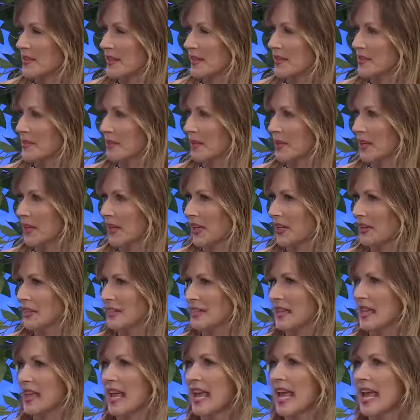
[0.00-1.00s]

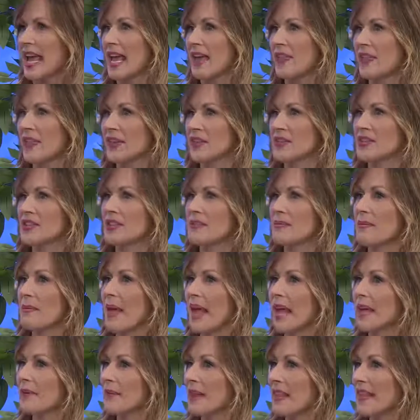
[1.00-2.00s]
experience. This
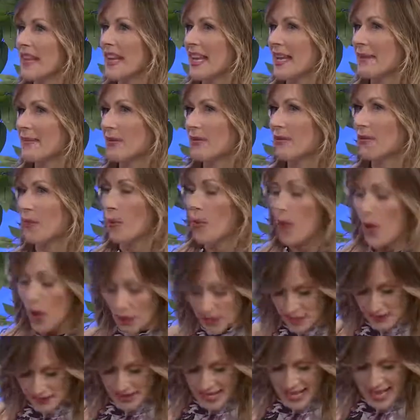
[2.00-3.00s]
man by the name of
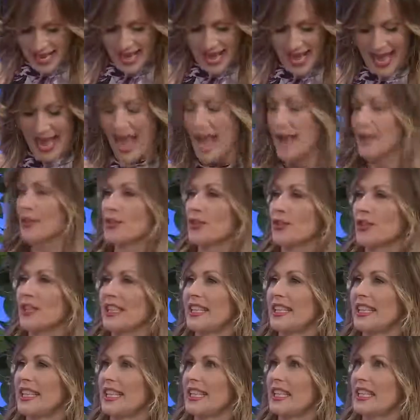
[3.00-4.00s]
Walt,
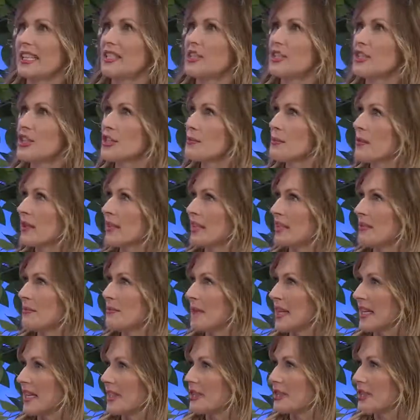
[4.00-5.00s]
actually, he had just been
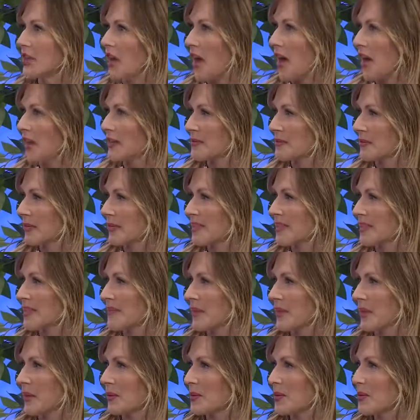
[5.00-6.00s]
admitted to hospice.
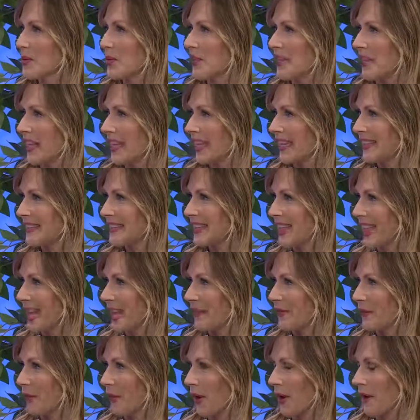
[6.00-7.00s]
They were doing the
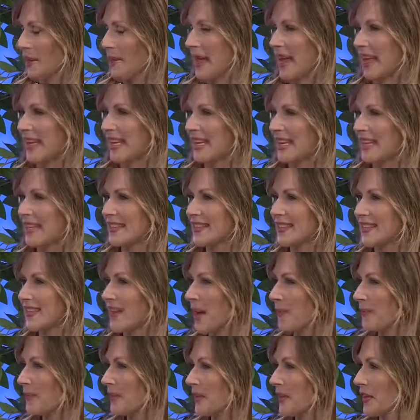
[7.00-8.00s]
intake for him, and he
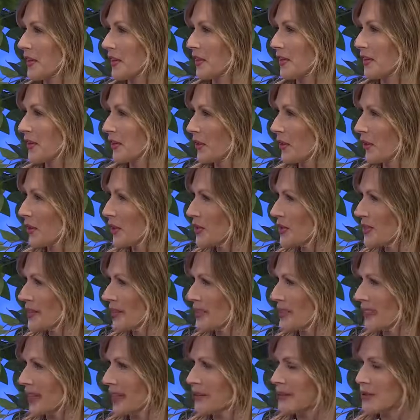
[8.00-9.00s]
stopped the nurse
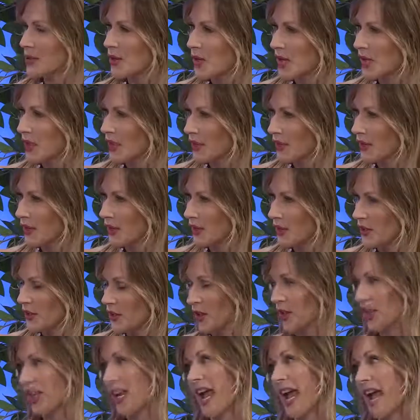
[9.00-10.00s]
and said, "I'm sorry,
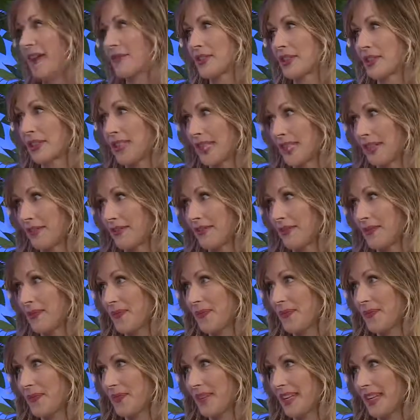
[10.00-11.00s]
you're going to have to leave."
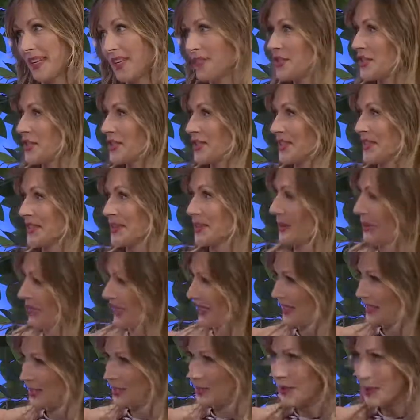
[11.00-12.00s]
And she says,
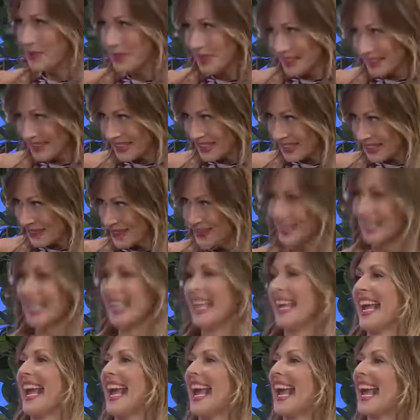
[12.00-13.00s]
"You want me to leave?"
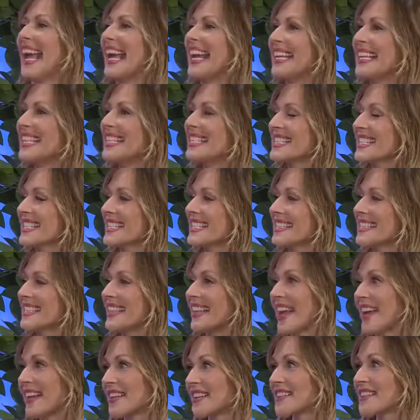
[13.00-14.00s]
And he says,
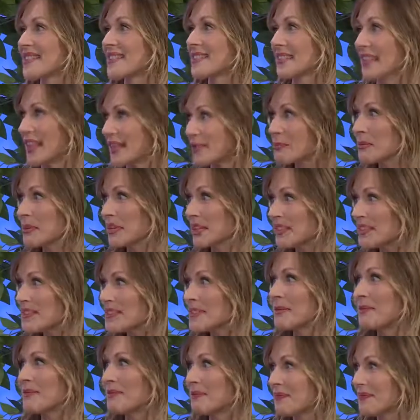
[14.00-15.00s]
"Yes, yes,
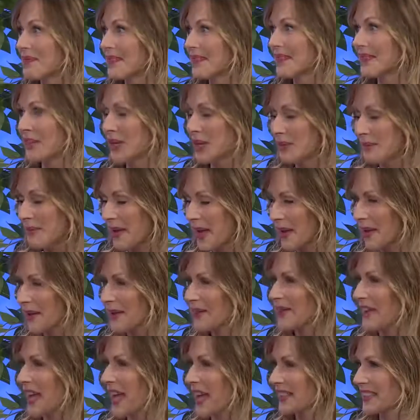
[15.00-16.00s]
please," very
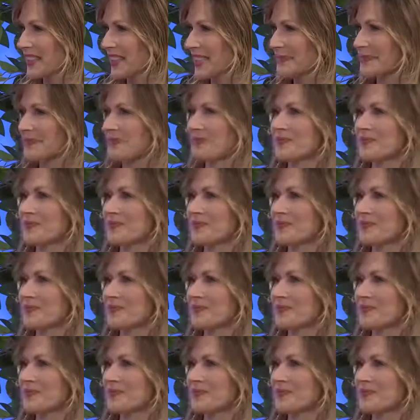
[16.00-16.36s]
matter-of-factly.